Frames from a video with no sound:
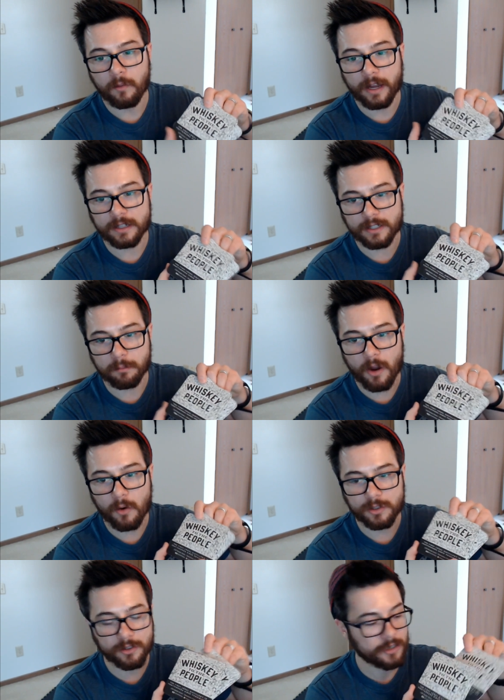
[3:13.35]
we got some
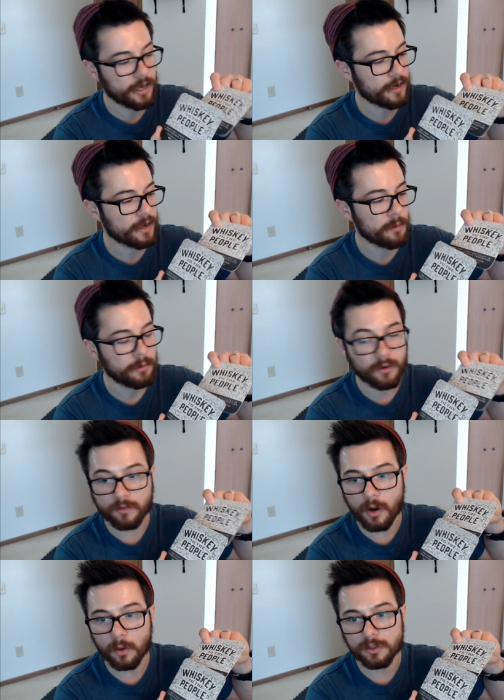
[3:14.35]
coasters, got a couple
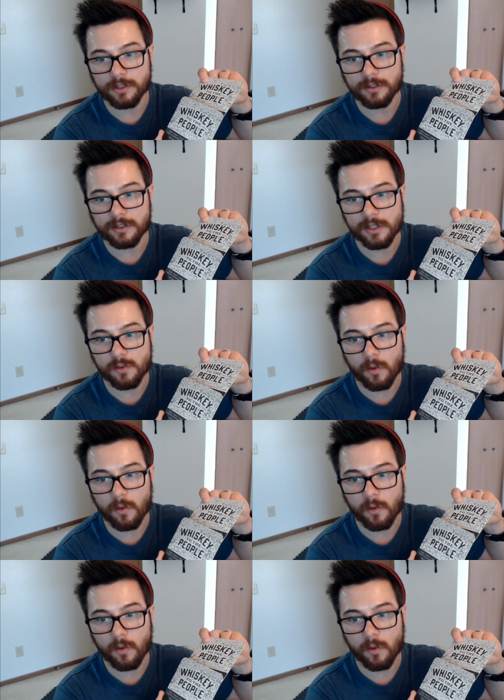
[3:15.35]
of coasters as